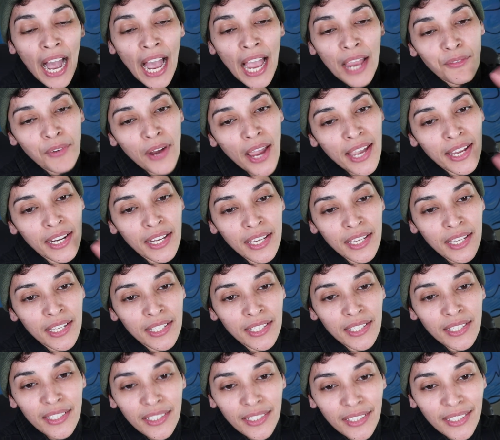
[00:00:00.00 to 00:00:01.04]
Hi,
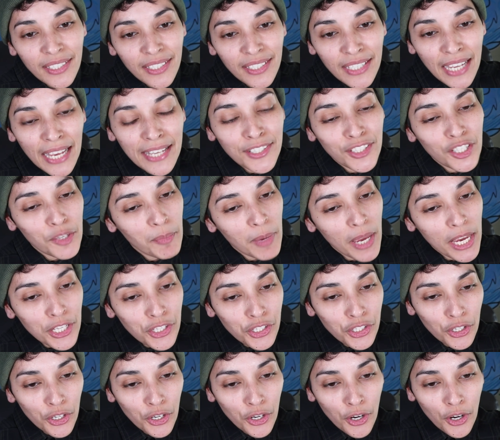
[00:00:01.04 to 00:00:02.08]
Raiden. Nice to
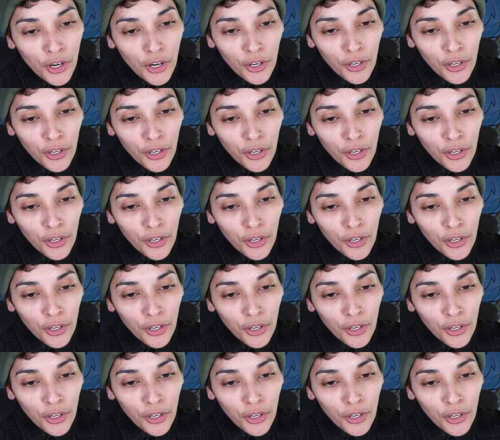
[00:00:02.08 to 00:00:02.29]
meet you.